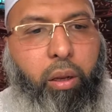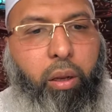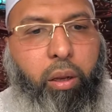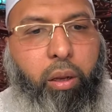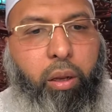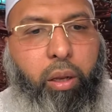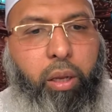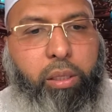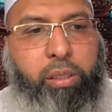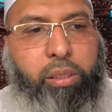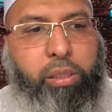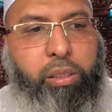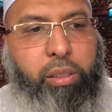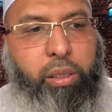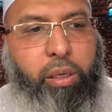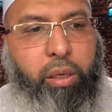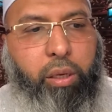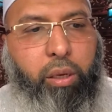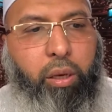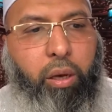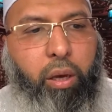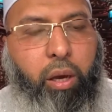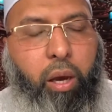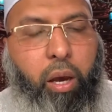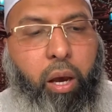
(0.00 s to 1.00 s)
Let's
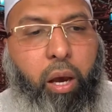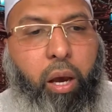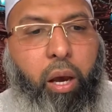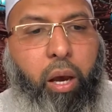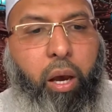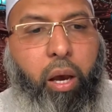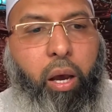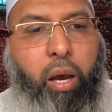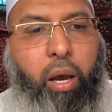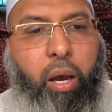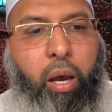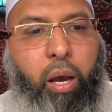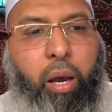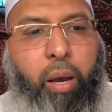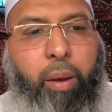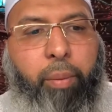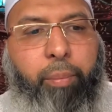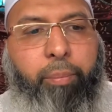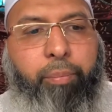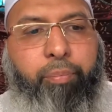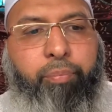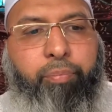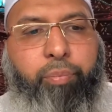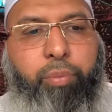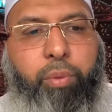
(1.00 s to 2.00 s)
see.
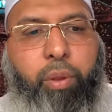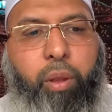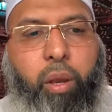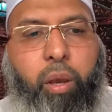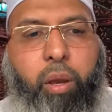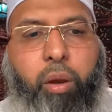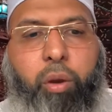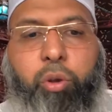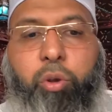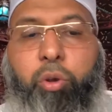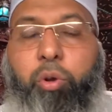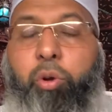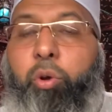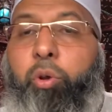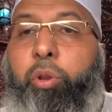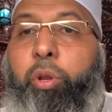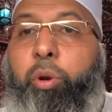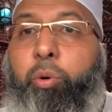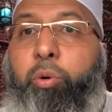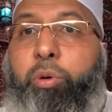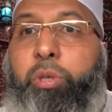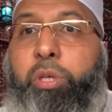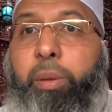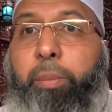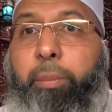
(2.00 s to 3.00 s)
You know, there
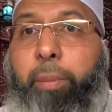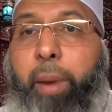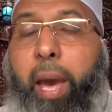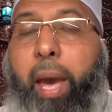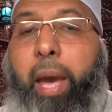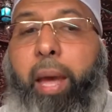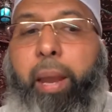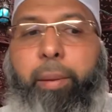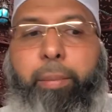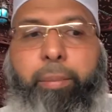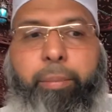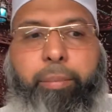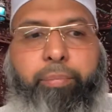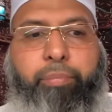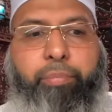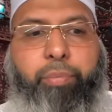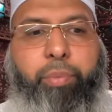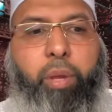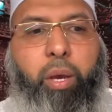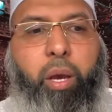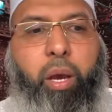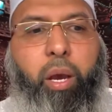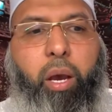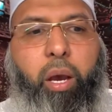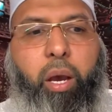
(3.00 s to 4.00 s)
was a man
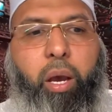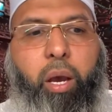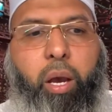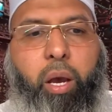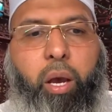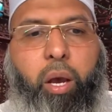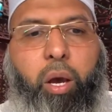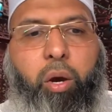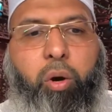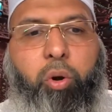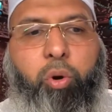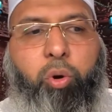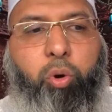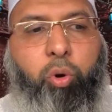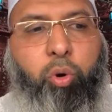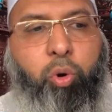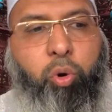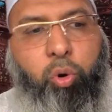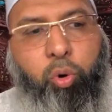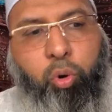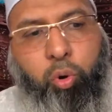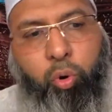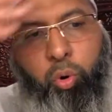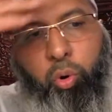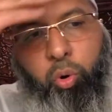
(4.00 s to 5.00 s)

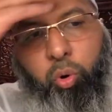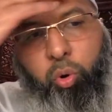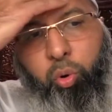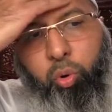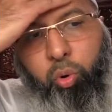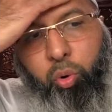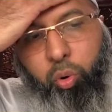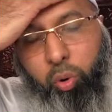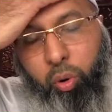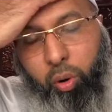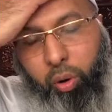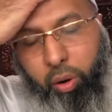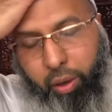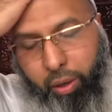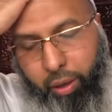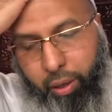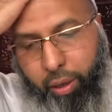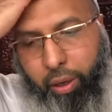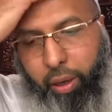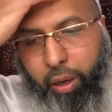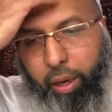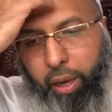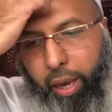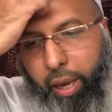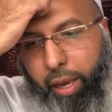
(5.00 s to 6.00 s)
who...
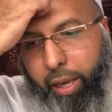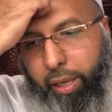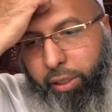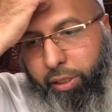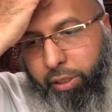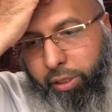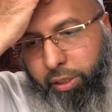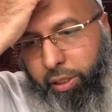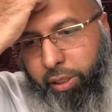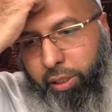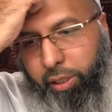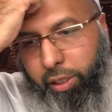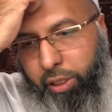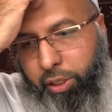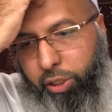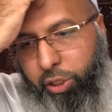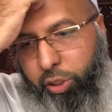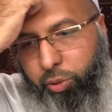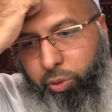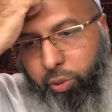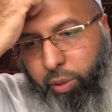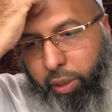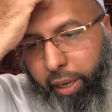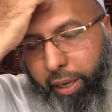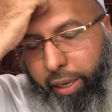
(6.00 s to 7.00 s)
and this
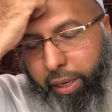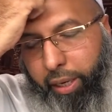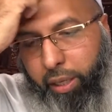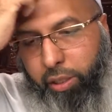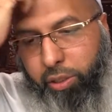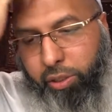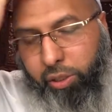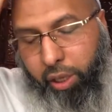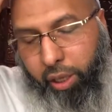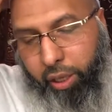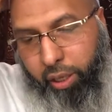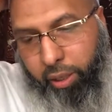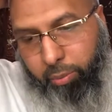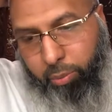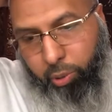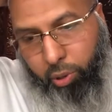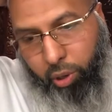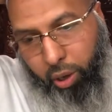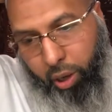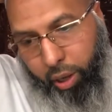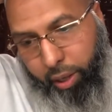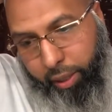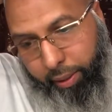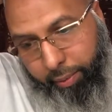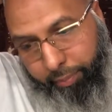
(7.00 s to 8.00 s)
is related in Sahih
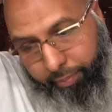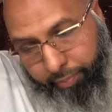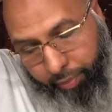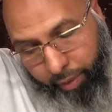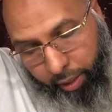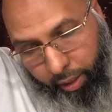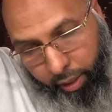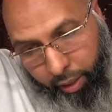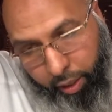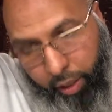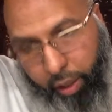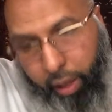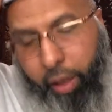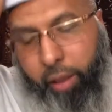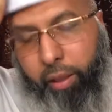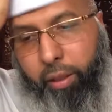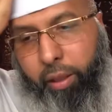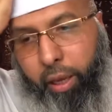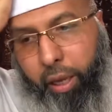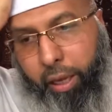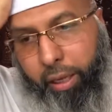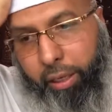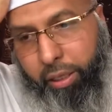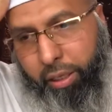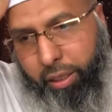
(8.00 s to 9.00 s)
al-Bukhari, and the
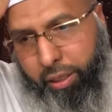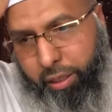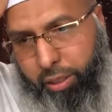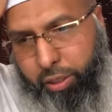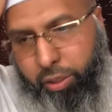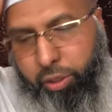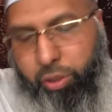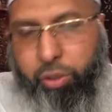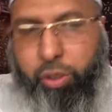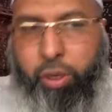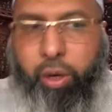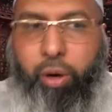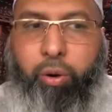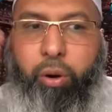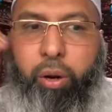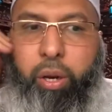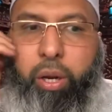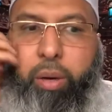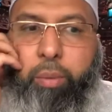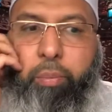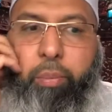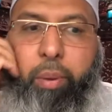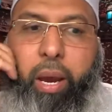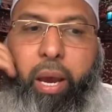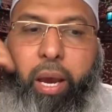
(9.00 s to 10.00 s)
hadith is
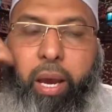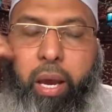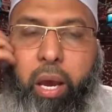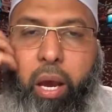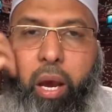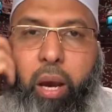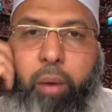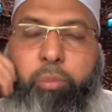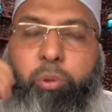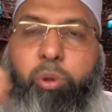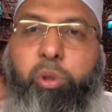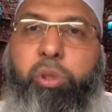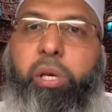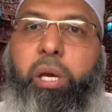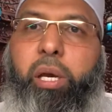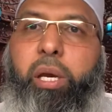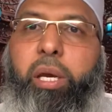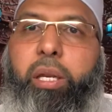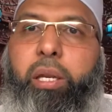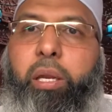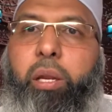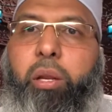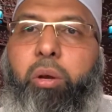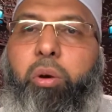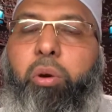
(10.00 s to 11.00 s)
narrated by Abu
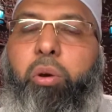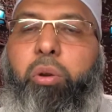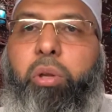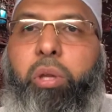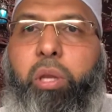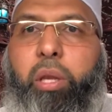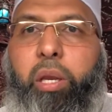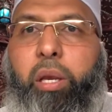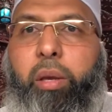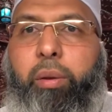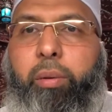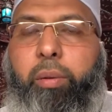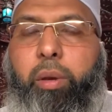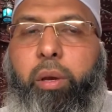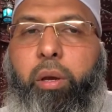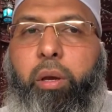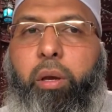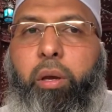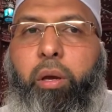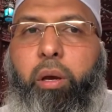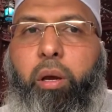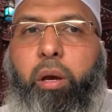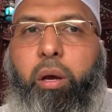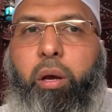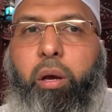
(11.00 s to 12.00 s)
Sa'id al-Khudri,
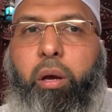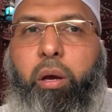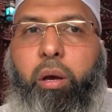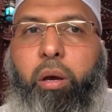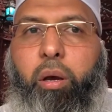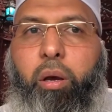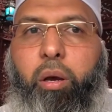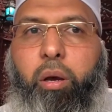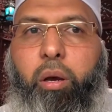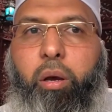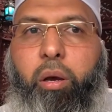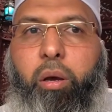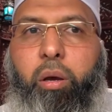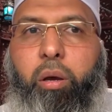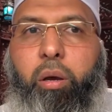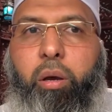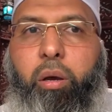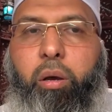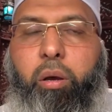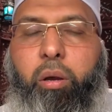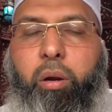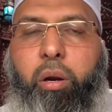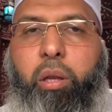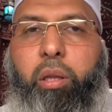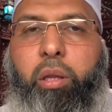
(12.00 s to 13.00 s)

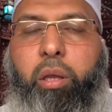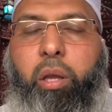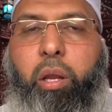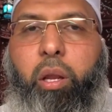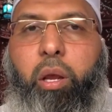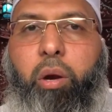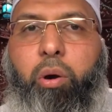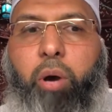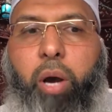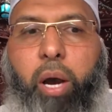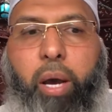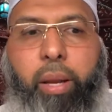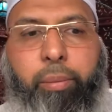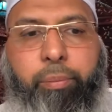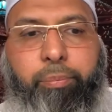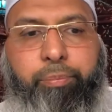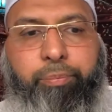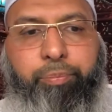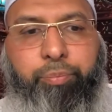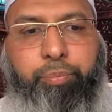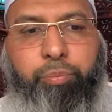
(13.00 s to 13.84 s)
radiyallahu an,